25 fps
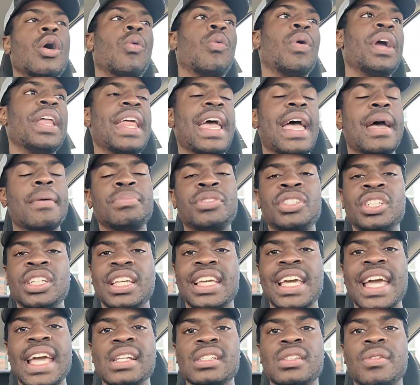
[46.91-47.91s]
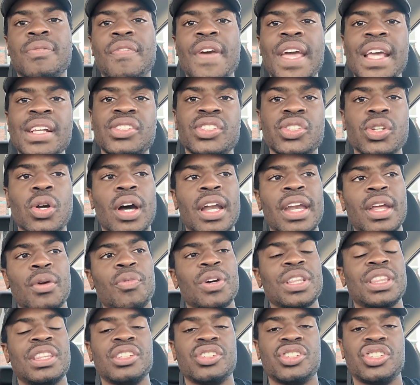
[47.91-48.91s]
with MGK's face on it,
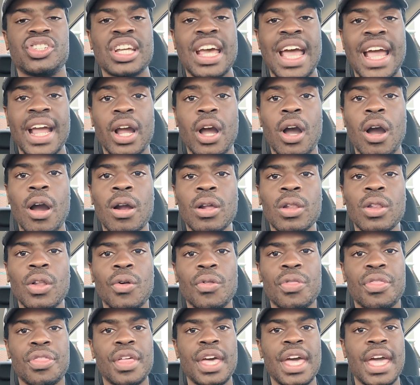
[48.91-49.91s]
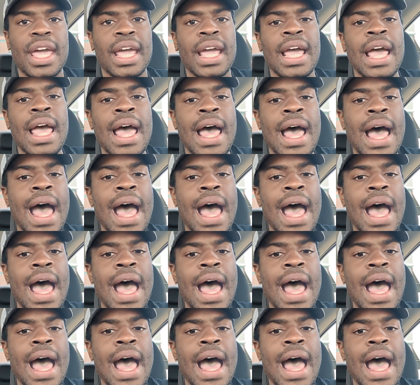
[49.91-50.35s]
with this Jack Harlow thing,